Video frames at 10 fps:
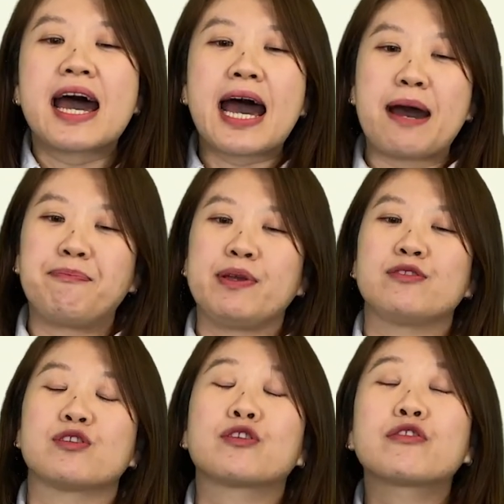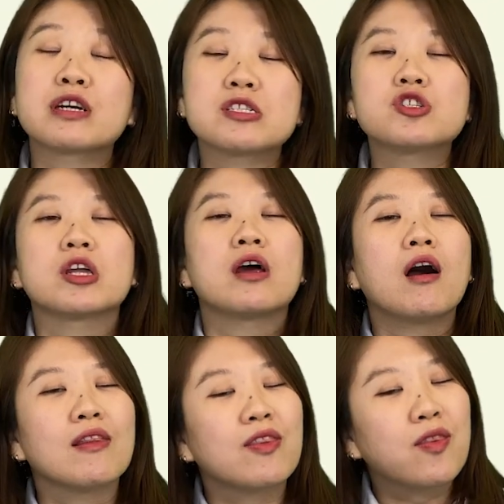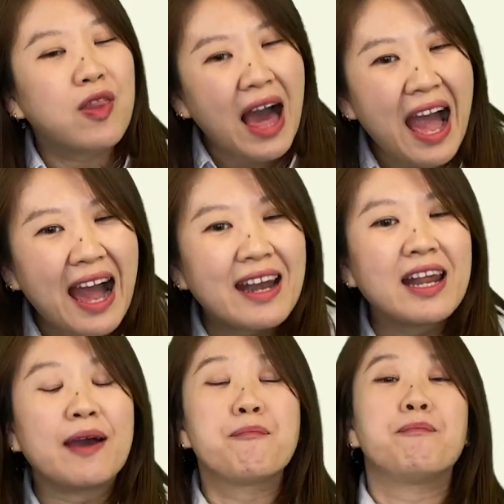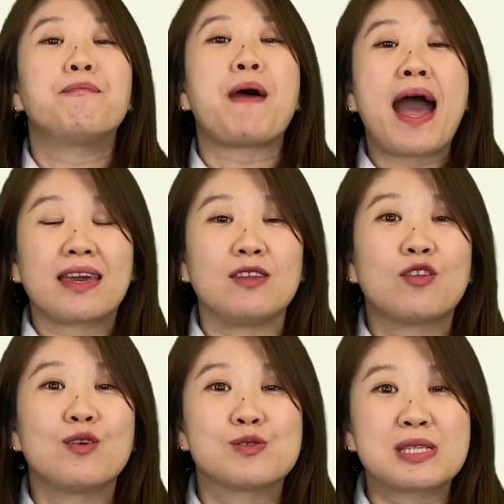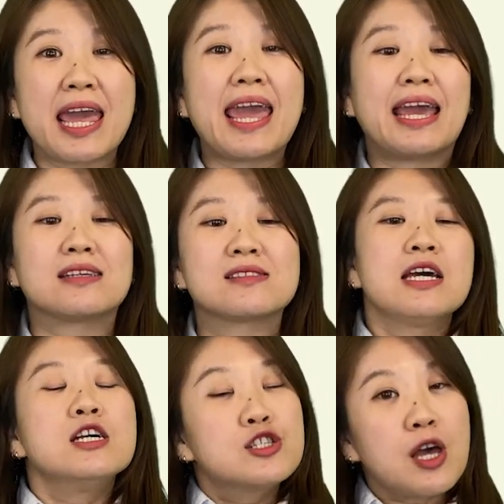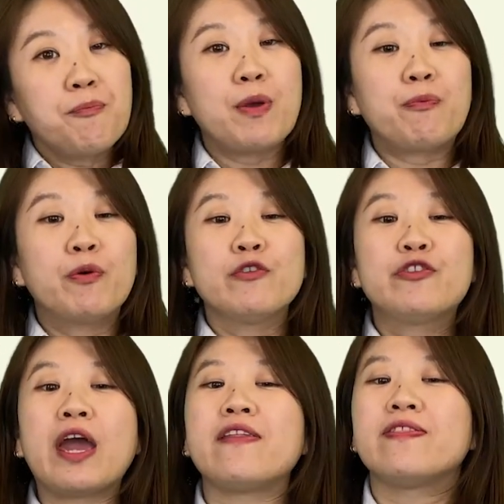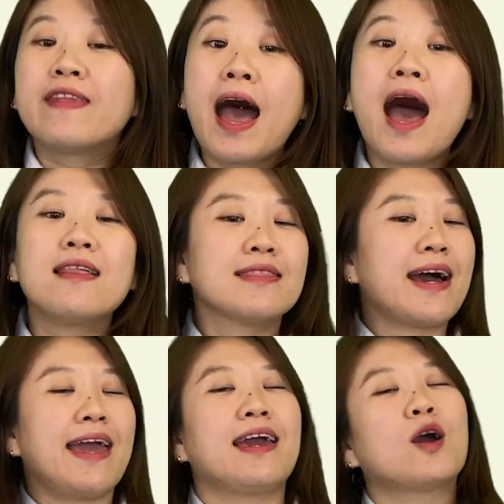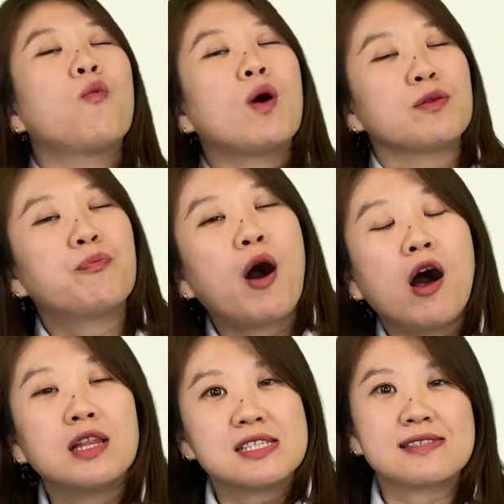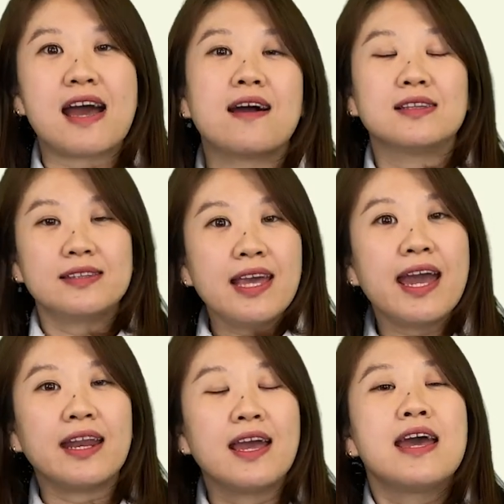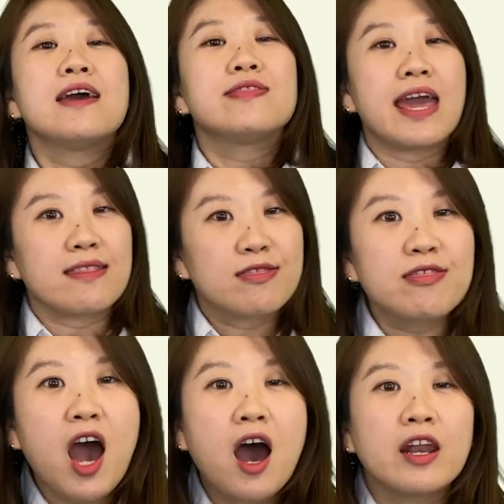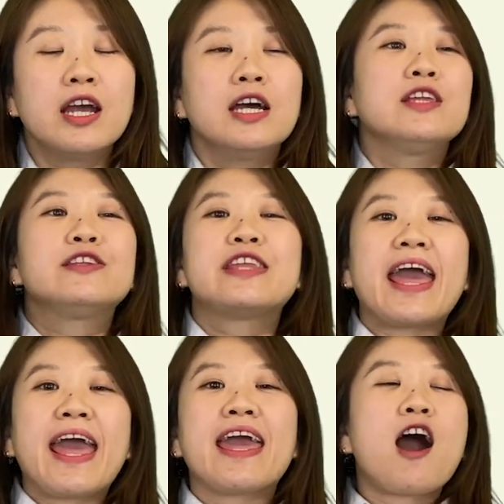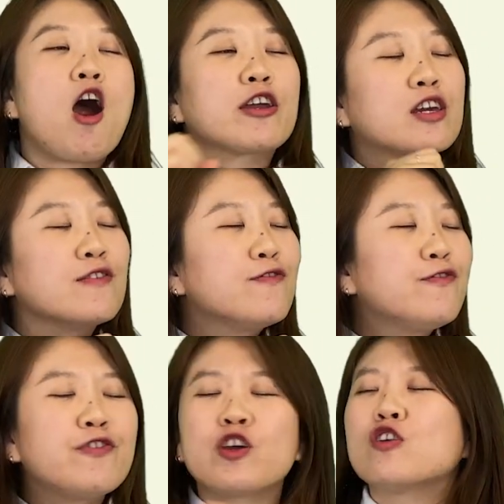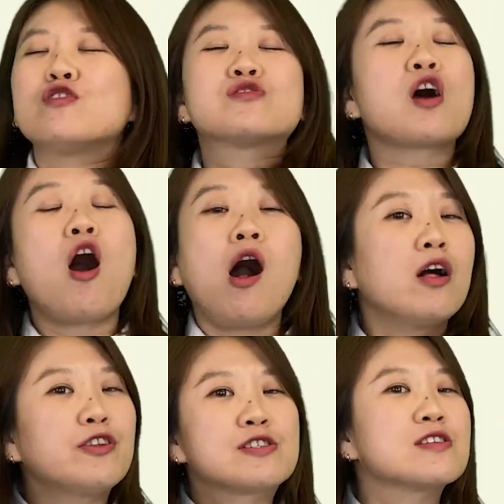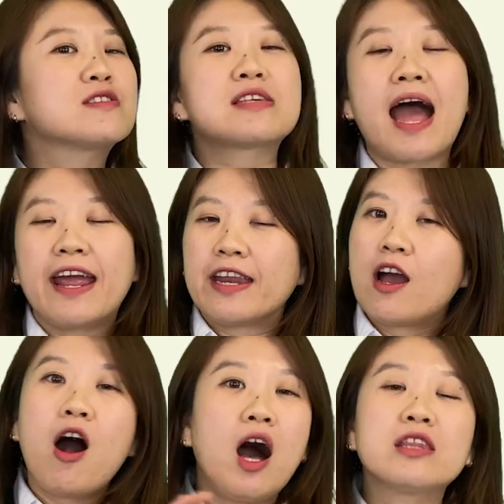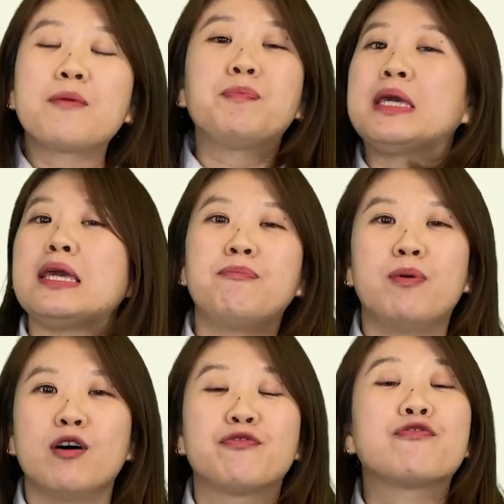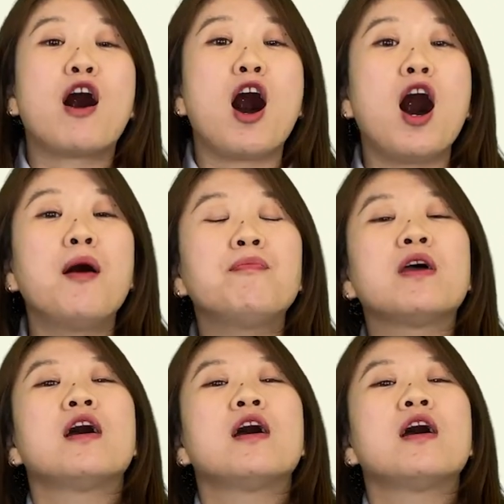happened to Christians a lot back in those days. Some people did not like what Paul and Silas did. They thought they are confused all the society, all the people for